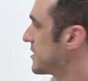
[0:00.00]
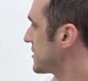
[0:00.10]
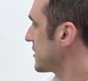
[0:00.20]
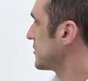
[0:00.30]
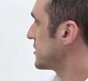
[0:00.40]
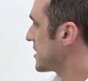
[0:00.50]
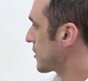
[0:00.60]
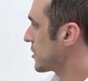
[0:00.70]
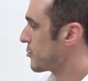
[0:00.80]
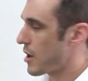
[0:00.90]
of the signal
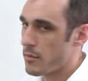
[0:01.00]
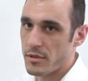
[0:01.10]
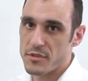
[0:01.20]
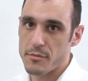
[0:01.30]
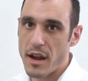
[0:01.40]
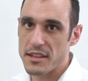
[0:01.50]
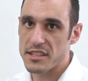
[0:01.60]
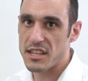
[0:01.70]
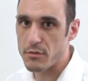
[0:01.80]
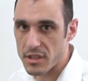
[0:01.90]
integrity problems you might
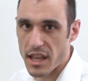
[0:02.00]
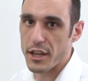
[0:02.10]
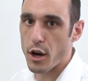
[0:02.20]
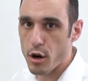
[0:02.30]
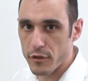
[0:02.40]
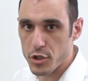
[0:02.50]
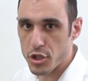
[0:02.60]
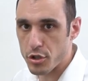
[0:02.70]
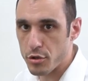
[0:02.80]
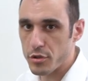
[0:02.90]
see with like
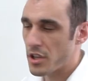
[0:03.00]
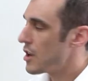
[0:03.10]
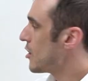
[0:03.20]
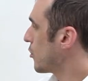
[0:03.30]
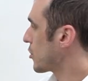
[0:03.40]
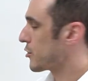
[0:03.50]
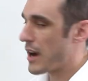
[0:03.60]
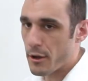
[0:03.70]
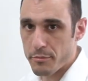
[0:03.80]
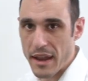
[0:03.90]
overshoot or
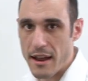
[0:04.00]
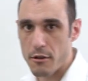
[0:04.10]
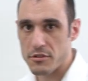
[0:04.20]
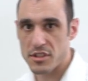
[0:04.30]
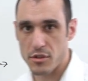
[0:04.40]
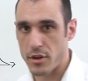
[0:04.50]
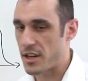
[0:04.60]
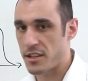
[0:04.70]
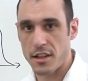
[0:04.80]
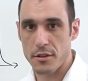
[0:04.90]
ground bounce or
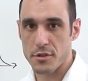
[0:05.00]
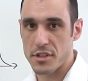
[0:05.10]
any of the other